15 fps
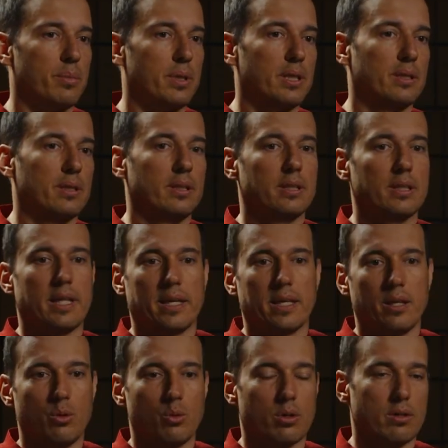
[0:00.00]
but
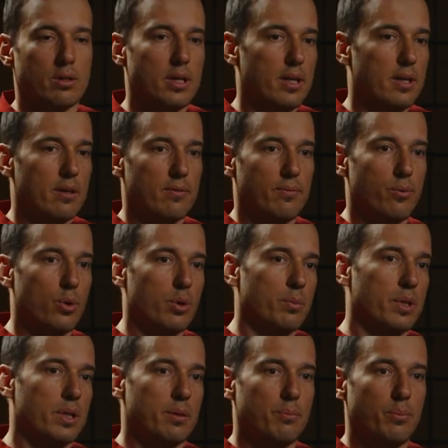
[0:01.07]
like your
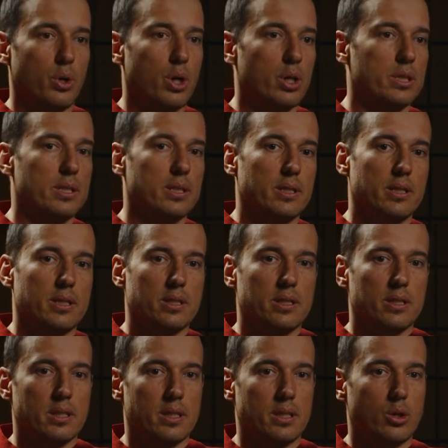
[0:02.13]
former
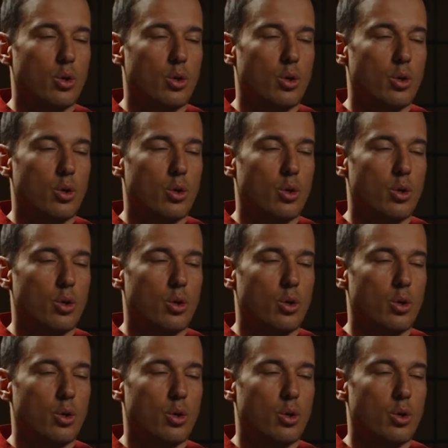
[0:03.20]
bosses,